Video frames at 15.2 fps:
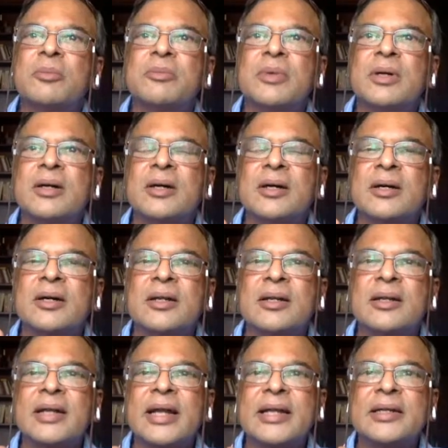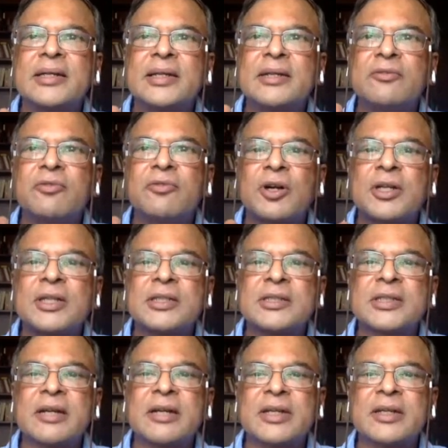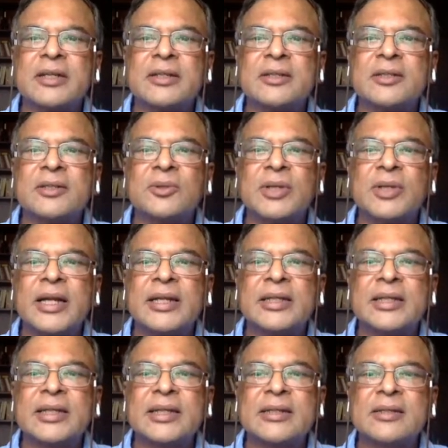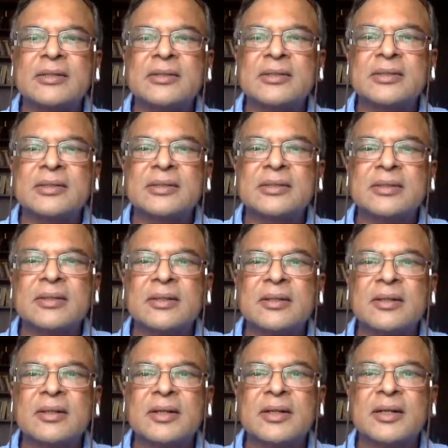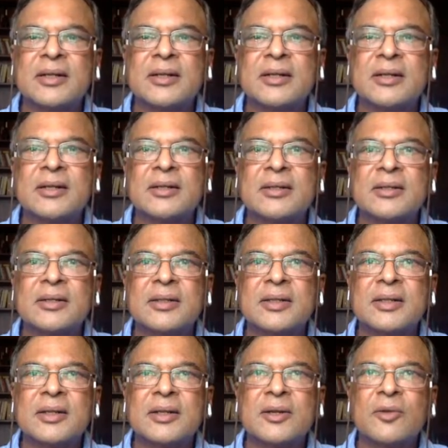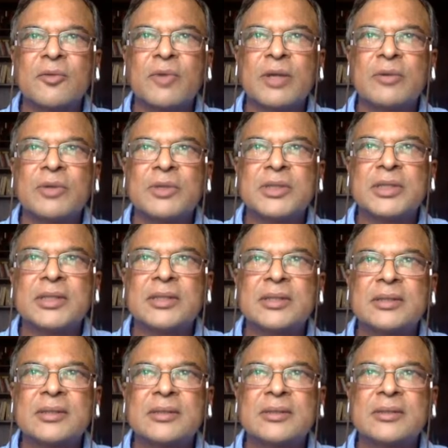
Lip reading: From 1947 to 19, uh, when was it?